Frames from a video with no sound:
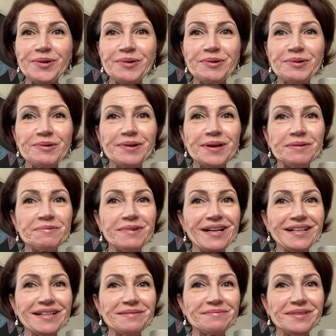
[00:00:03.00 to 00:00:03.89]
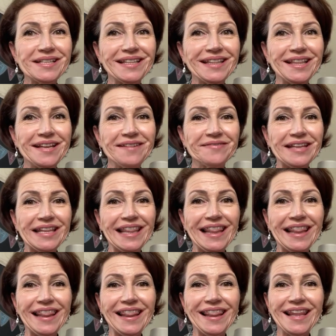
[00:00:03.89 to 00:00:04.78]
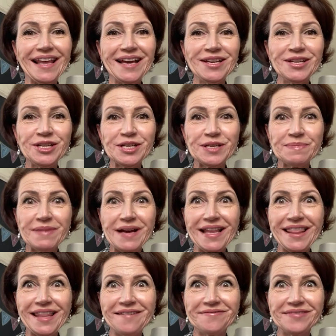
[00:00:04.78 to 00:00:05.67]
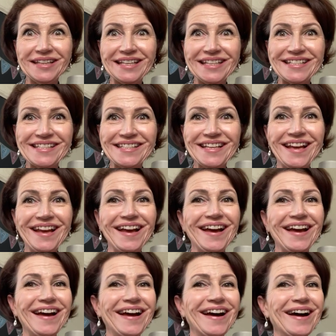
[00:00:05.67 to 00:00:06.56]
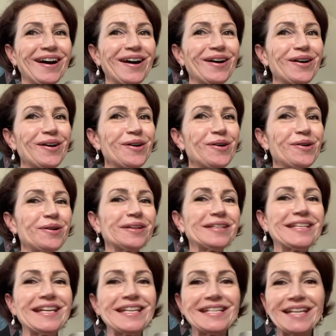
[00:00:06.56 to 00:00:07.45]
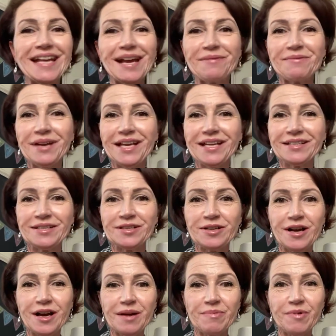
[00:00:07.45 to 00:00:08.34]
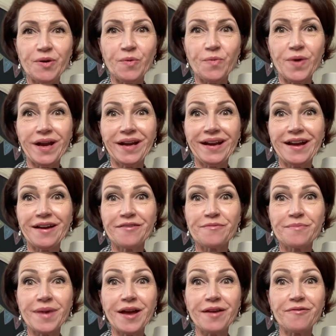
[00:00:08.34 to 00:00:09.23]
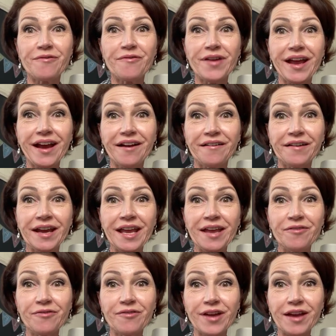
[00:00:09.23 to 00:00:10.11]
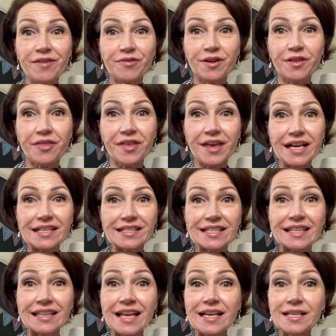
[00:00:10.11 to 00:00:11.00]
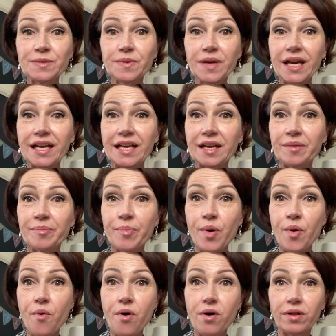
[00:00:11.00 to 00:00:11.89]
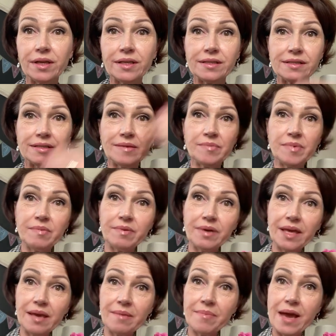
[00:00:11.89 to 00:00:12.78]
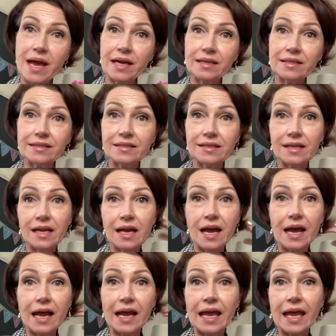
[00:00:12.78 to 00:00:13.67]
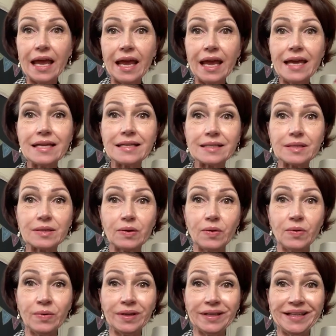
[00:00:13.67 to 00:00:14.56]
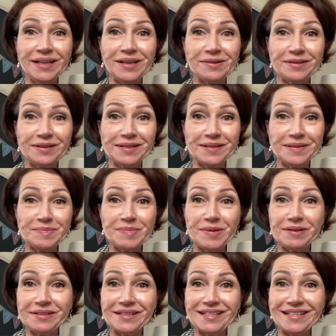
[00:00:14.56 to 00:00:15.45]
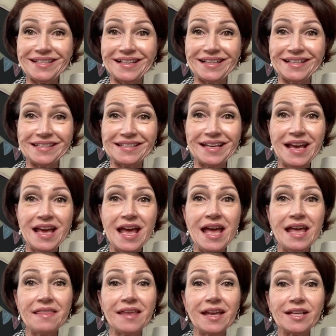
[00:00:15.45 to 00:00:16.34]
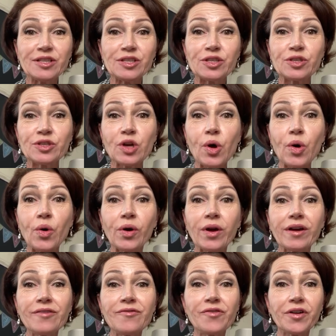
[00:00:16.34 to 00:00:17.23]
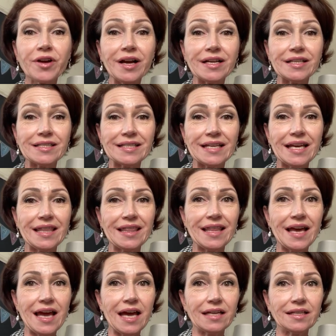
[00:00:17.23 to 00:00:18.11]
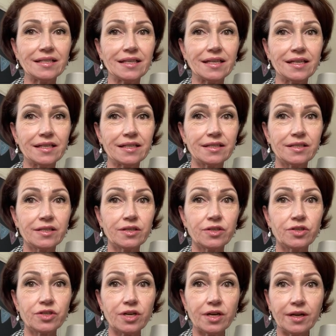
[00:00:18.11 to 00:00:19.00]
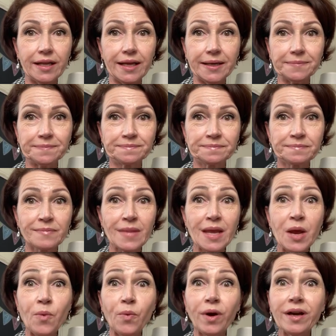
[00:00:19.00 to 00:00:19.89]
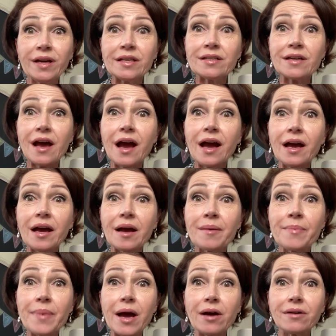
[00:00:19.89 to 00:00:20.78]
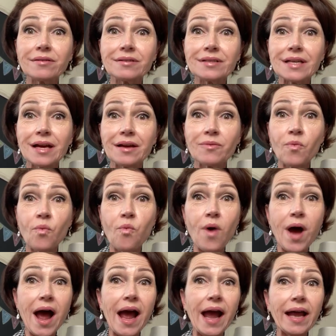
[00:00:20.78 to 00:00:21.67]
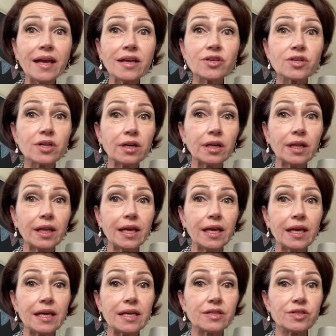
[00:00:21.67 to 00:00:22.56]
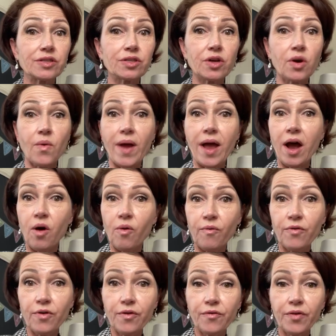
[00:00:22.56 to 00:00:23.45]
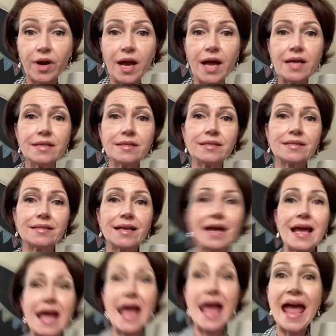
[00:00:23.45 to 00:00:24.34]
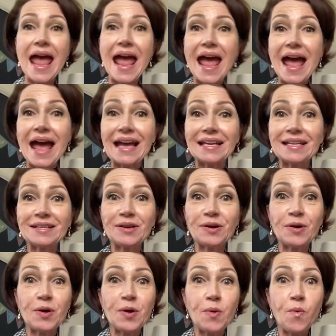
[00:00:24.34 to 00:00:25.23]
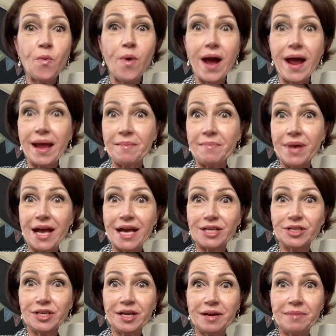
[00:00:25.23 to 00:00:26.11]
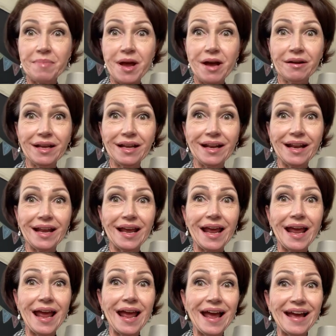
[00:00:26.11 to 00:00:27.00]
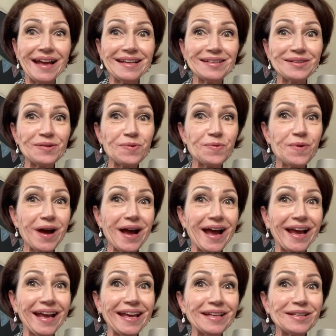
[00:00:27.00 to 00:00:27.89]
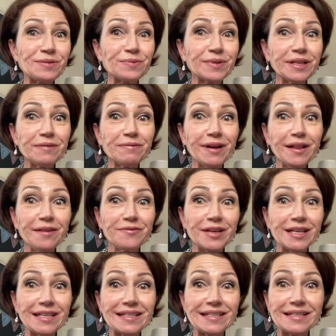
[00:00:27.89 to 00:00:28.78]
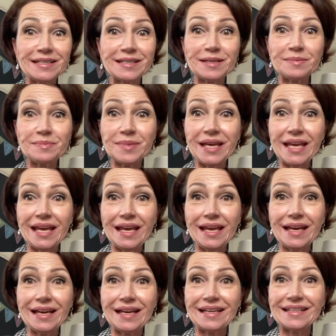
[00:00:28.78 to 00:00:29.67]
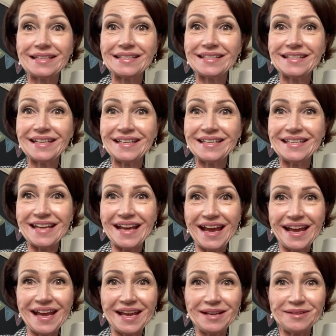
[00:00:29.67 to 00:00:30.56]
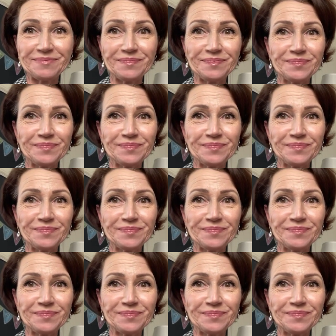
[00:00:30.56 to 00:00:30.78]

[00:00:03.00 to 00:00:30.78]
Hello and welcome to Love at Lunch, my lovelies. Oh, today we get to talk about one of my very favorite things. And last week I did a poll and some people came back and said, I hate what Leona's about to tell us that is so good for us, and that is journaling. We're going to talk about why journaling is so helpful for us and why I'm passionate about it and why it's really relevant to me today.